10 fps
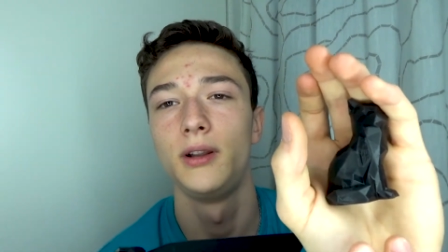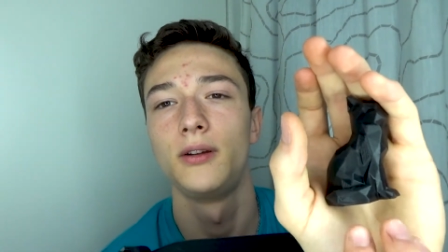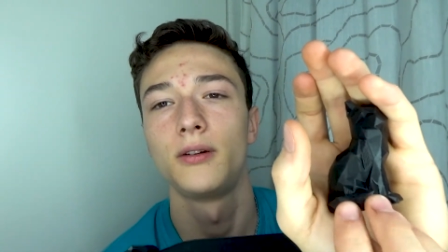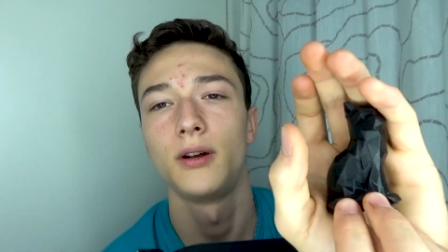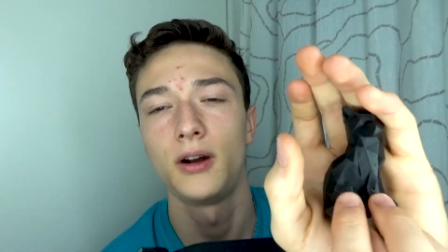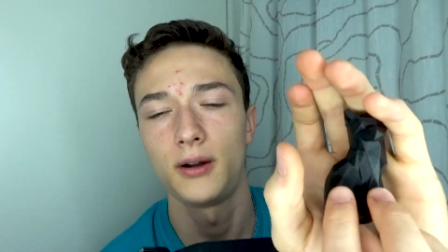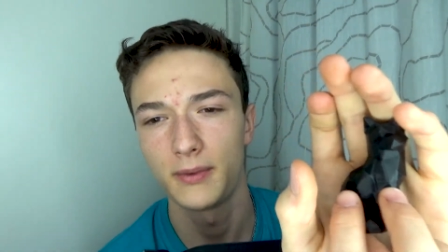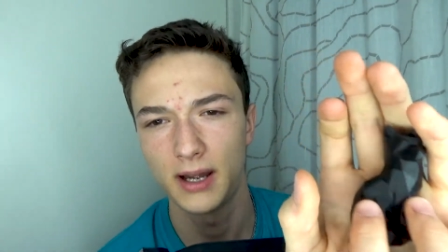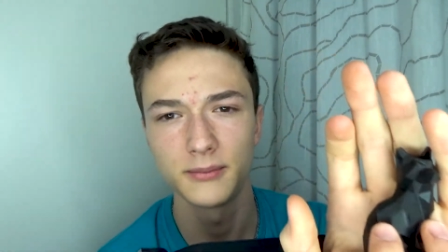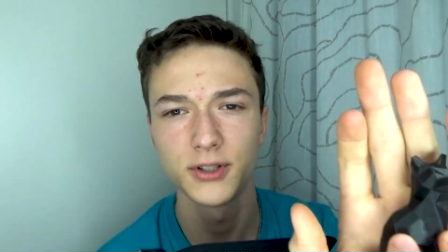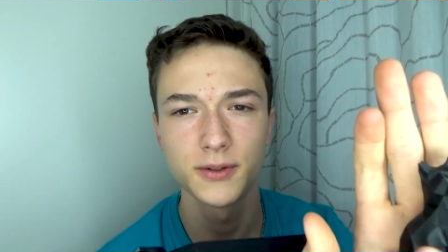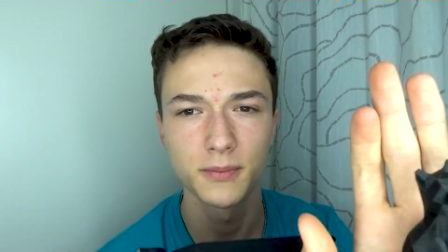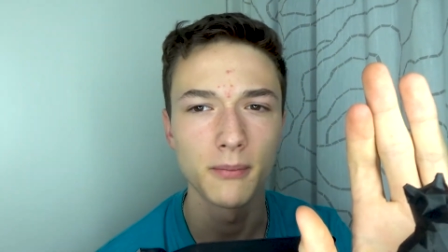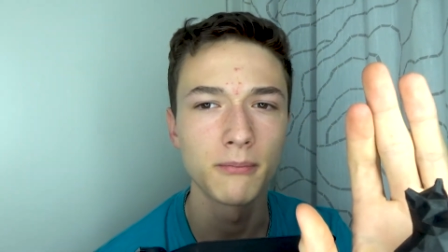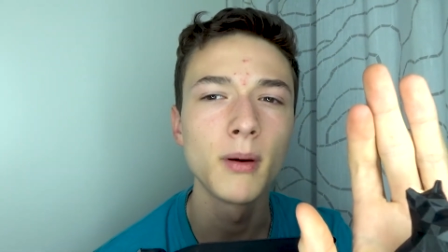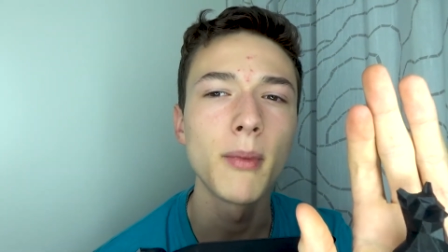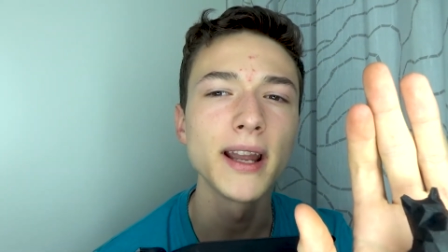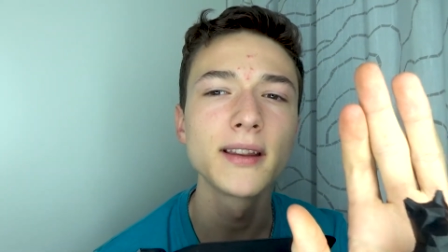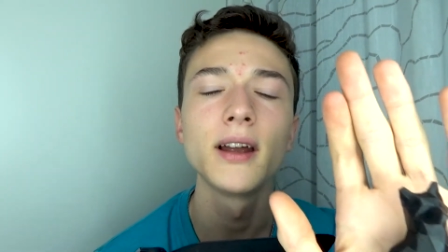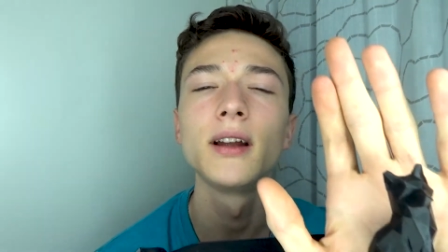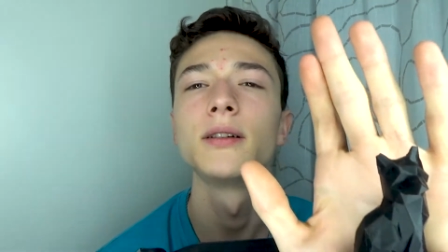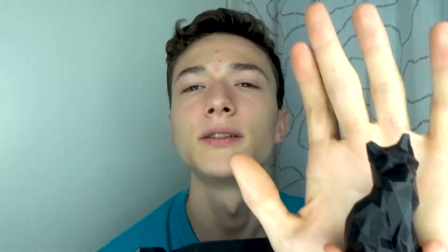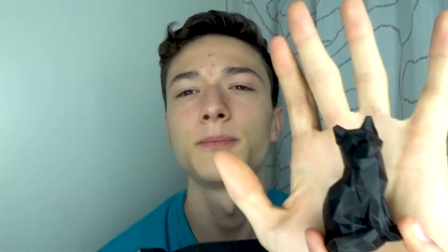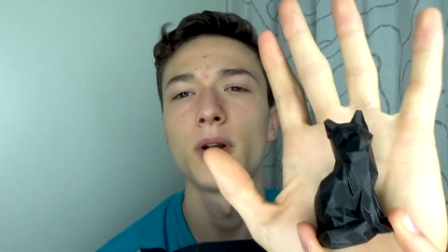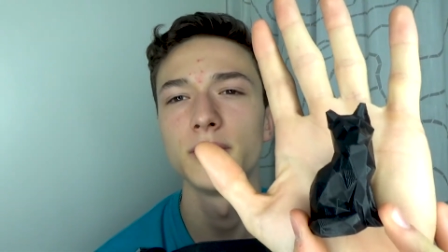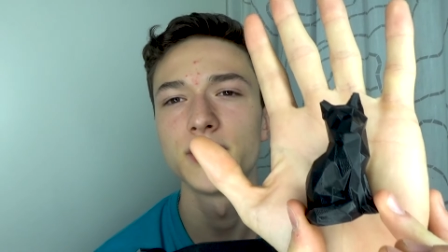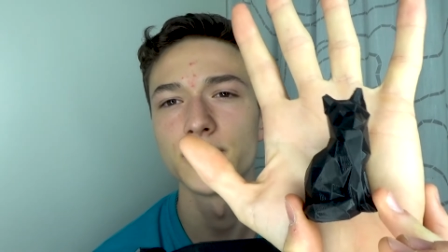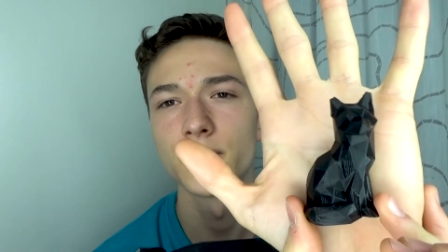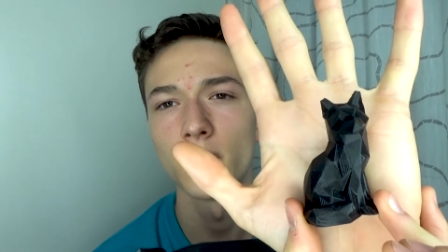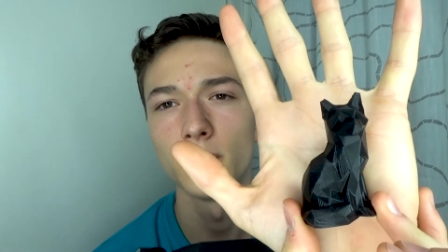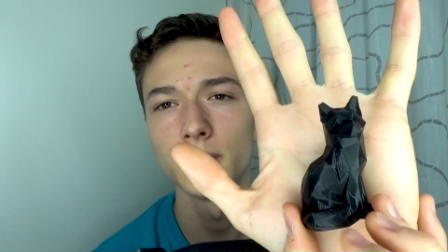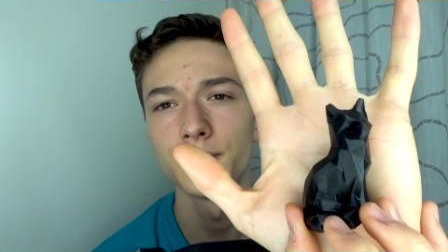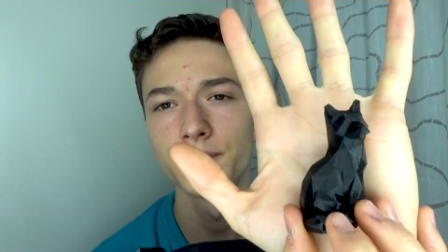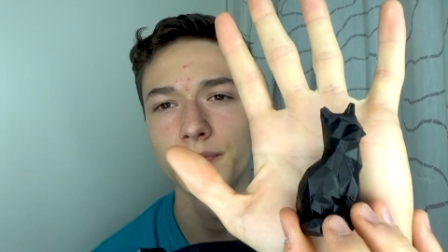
Look, um, I'm just bumping my mic there. It probably sounds horrible.